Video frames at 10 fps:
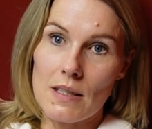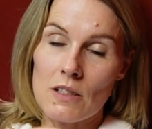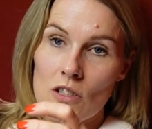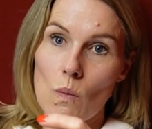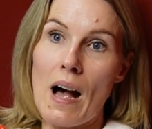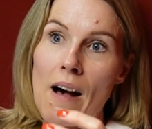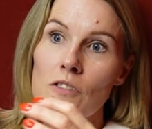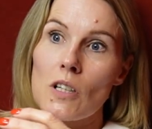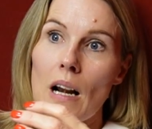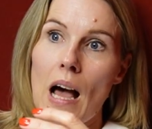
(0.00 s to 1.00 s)
And so
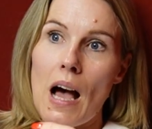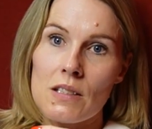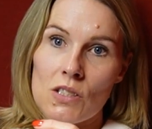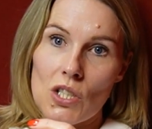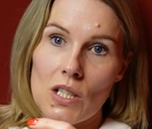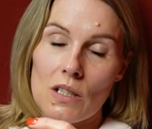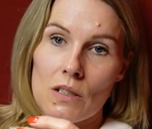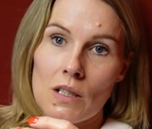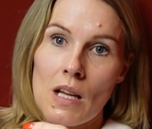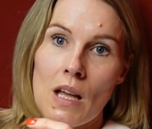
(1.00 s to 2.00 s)
after last
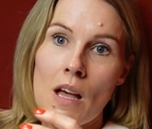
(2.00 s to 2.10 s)
year,